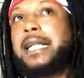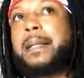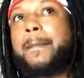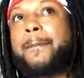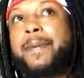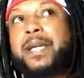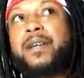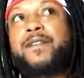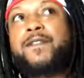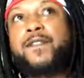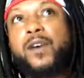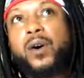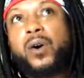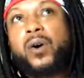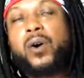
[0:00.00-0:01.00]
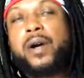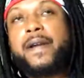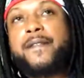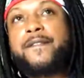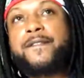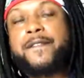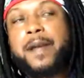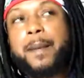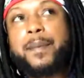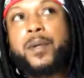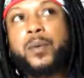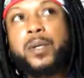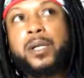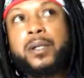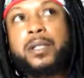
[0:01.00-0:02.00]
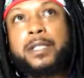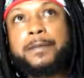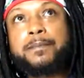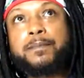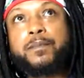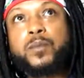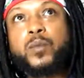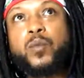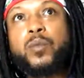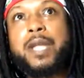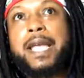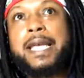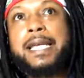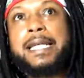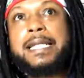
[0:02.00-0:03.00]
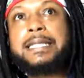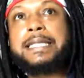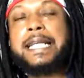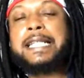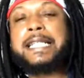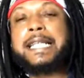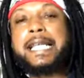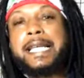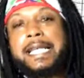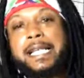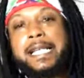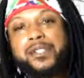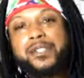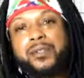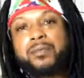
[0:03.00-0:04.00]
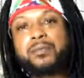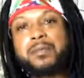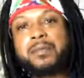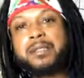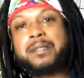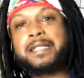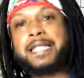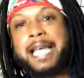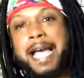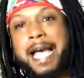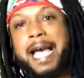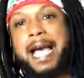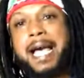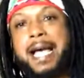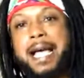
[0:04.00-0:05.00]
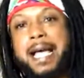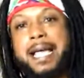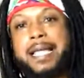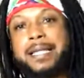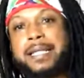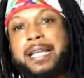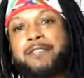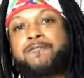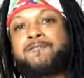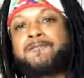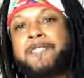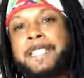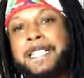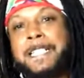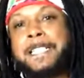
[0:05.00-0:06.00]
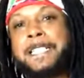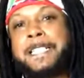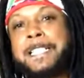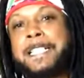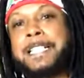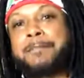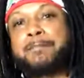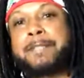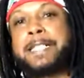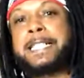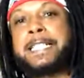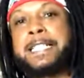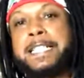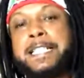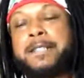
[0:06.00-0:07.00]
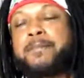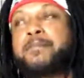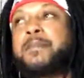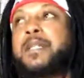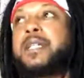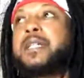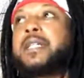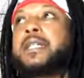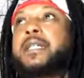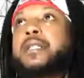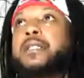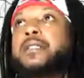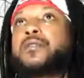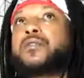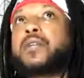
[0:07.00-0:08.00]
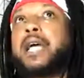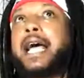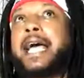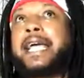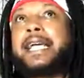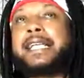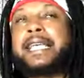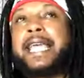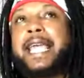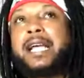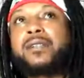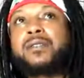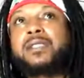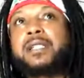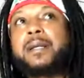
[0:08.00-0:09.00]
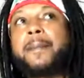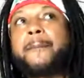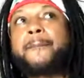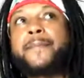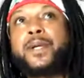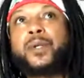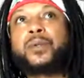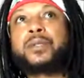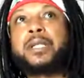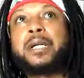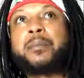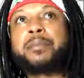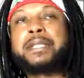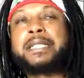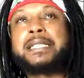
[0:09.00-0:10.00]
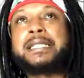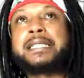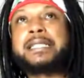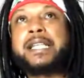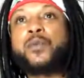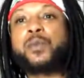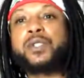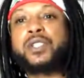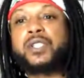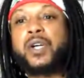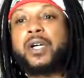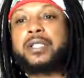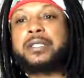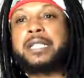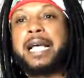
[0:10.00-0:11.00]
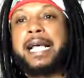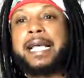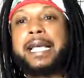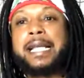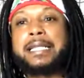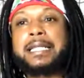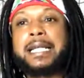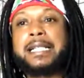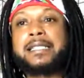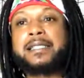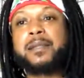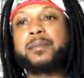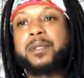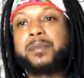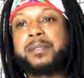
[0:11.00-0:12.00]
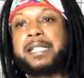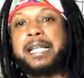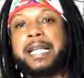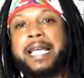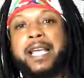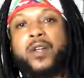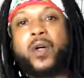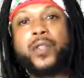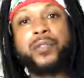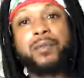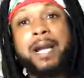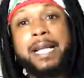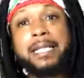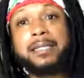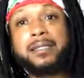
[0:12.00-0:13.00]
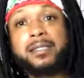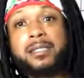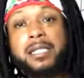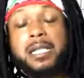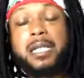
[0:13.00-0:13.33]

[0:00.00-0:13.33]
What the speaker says: had a big fall in February in the inner thigh, like right there at my hip. I had calcium buildup because it was starting. I had like symptoms like I had arthritis,